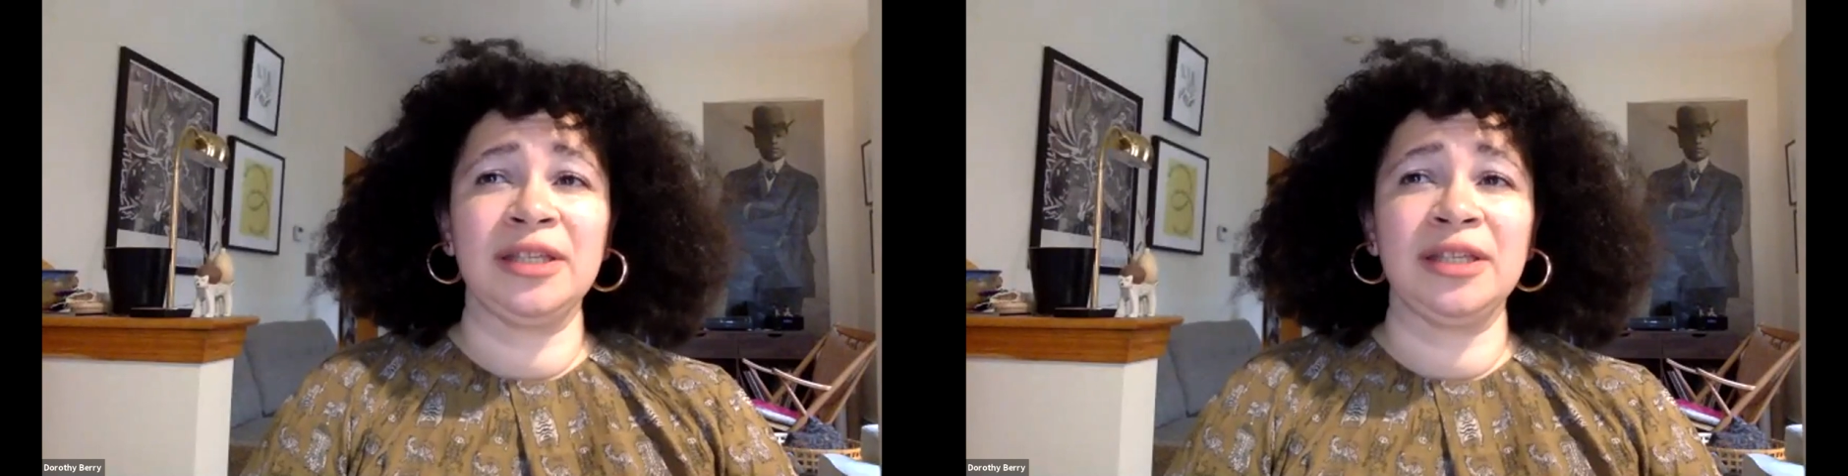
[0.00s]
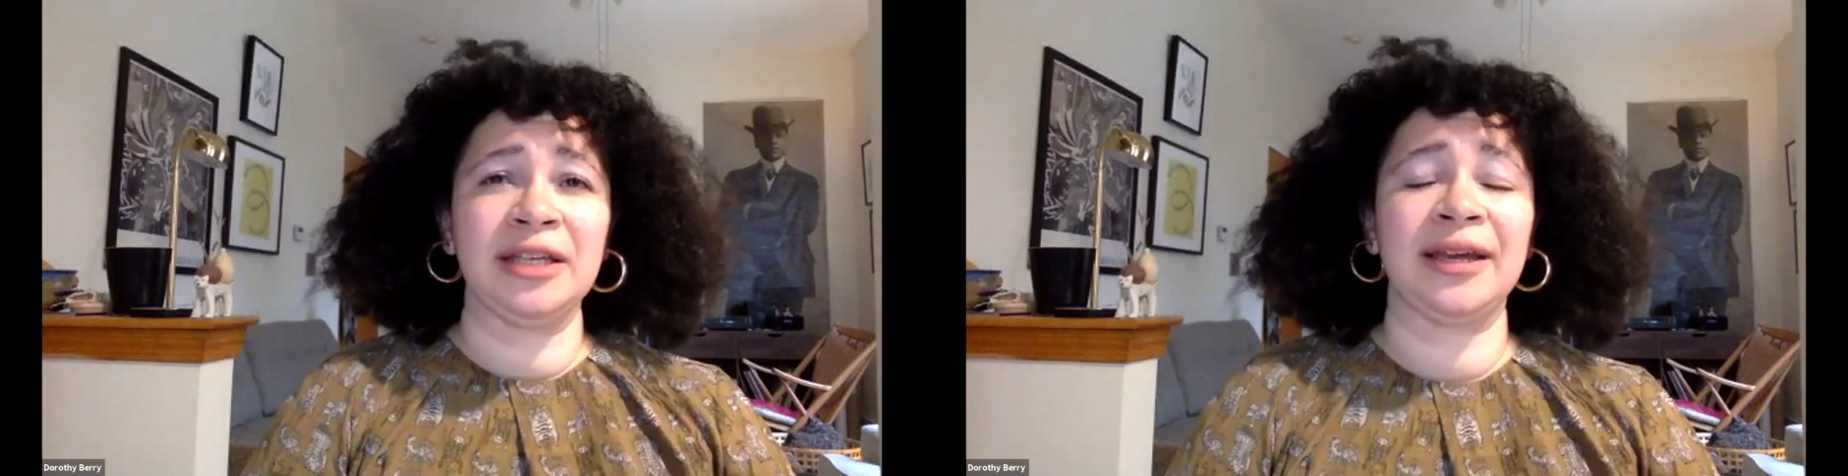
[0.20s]

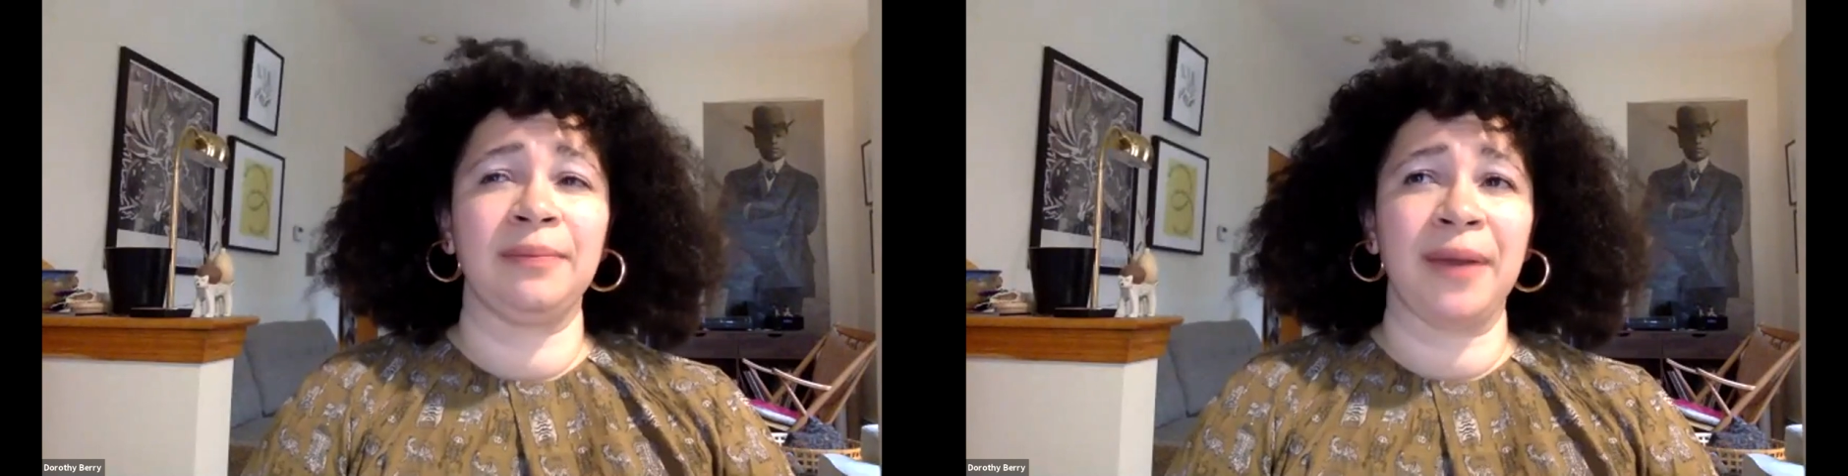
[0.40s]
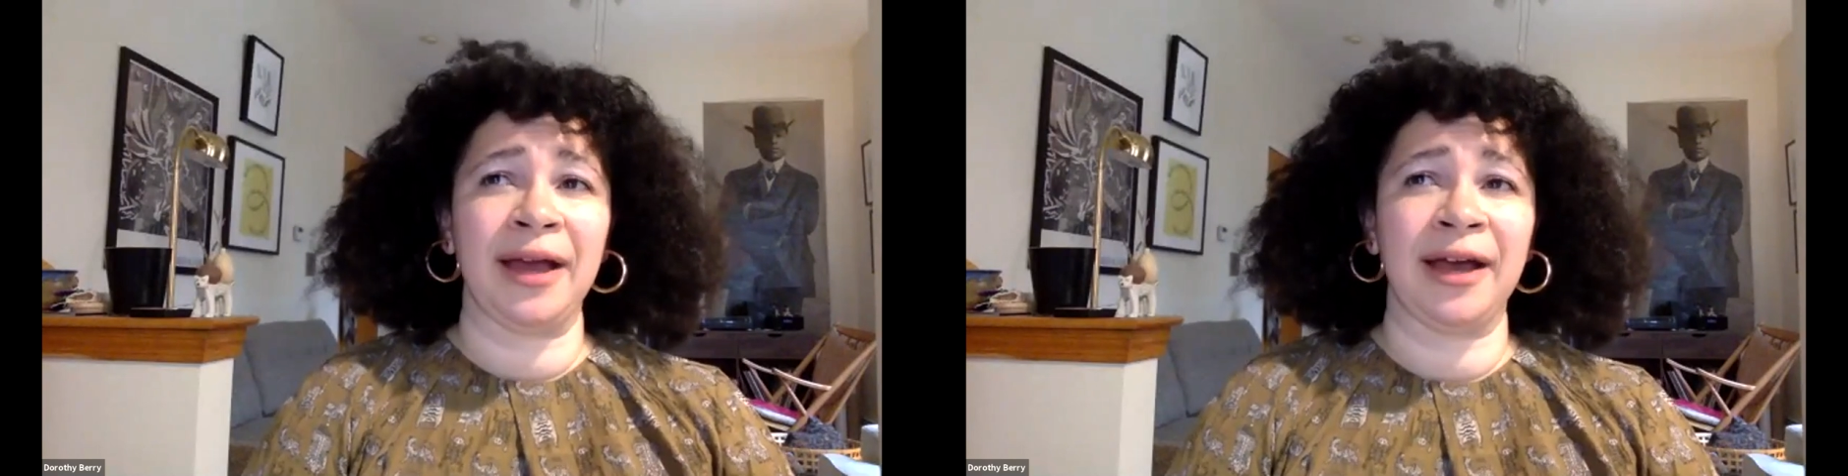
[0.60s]
taking a
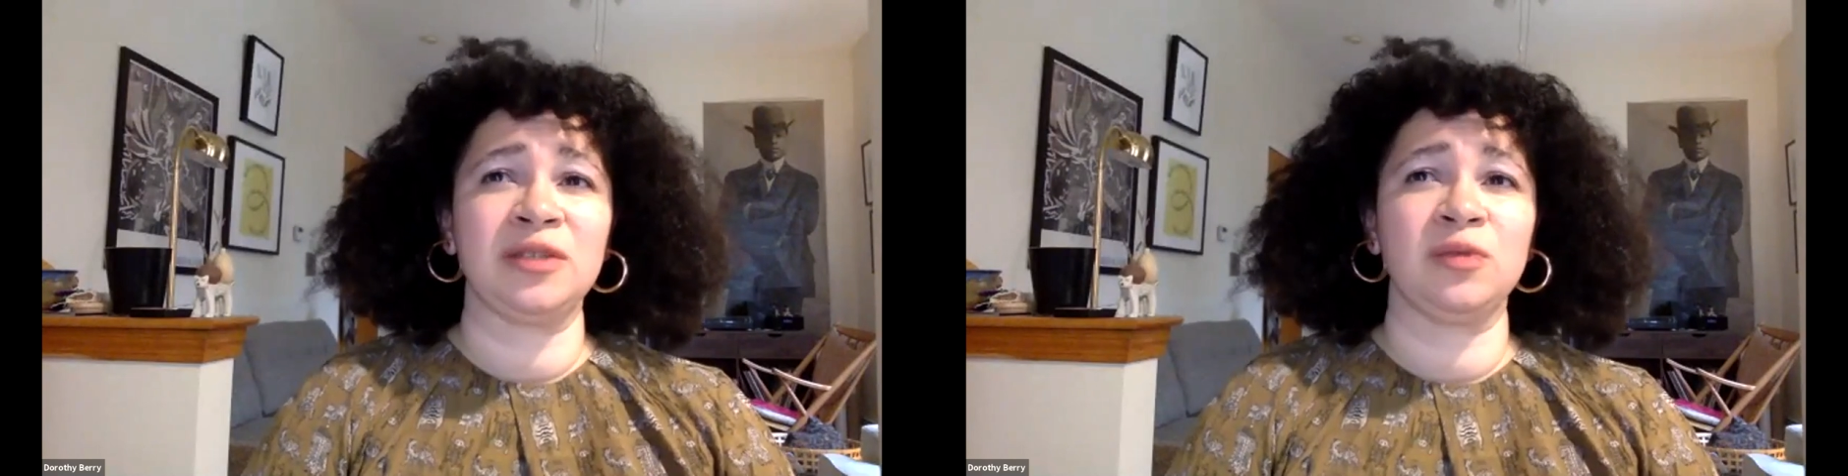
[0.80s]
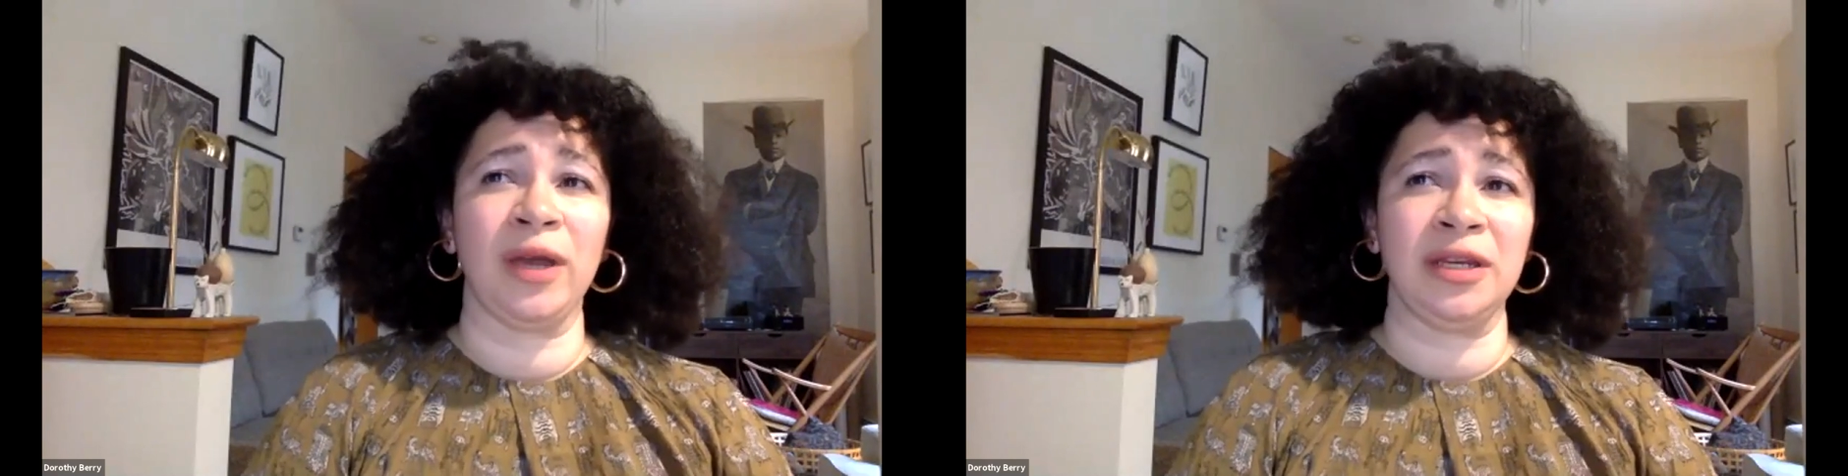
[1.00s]
second
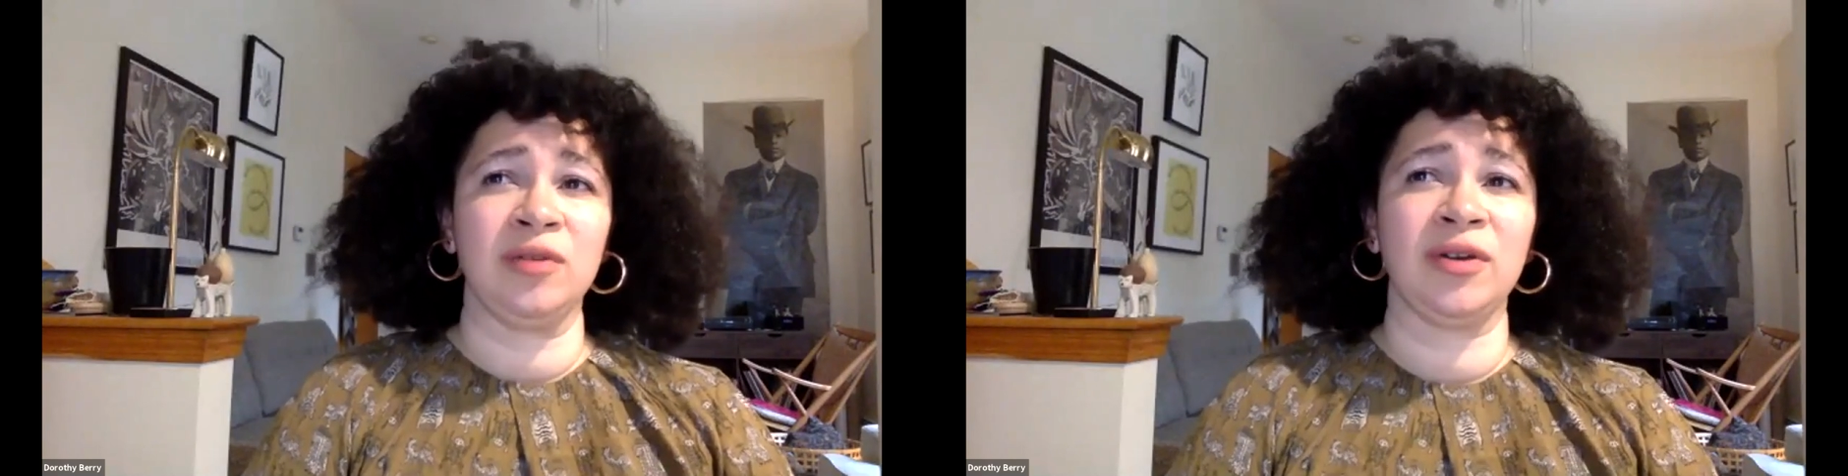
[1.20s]
pass when